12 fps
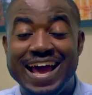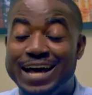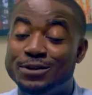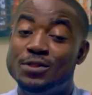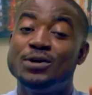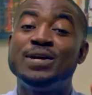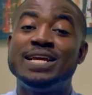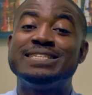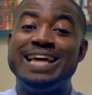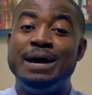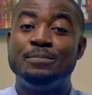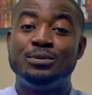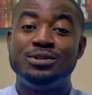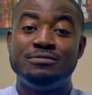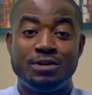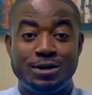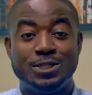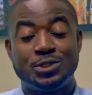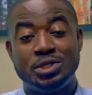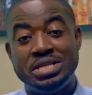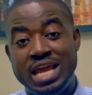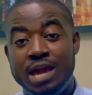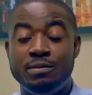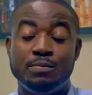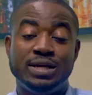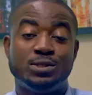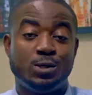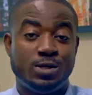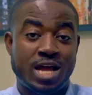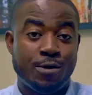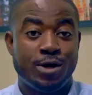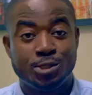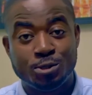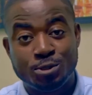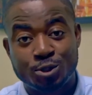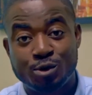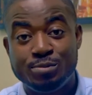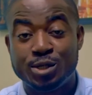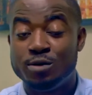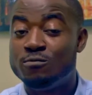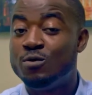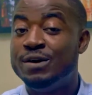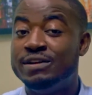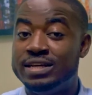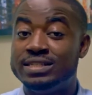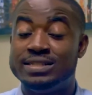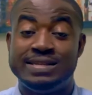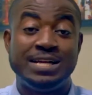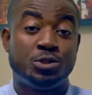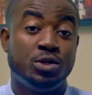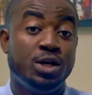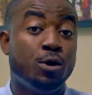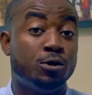Another good example of a country named based on a directional description of where it is actually